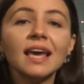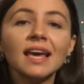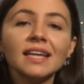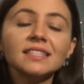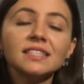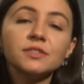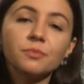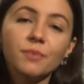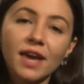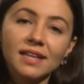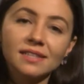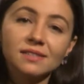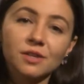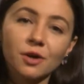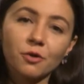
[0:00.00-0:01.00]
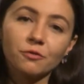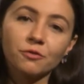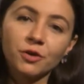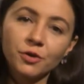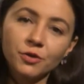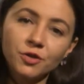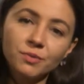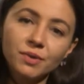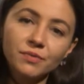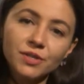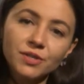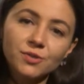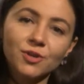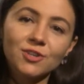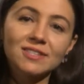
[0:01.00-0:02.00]
in the domains of human
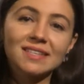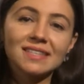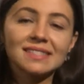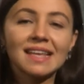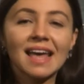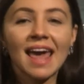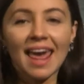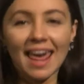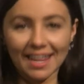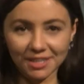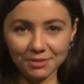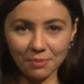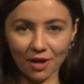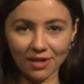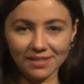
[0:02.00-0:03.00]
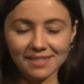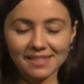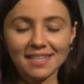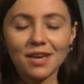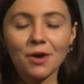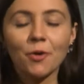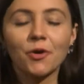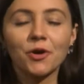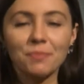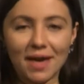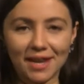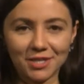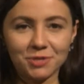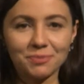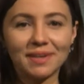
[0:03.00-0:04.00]
resources, health policy, or
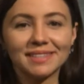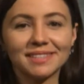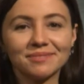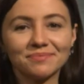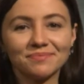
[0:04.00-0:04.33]
management.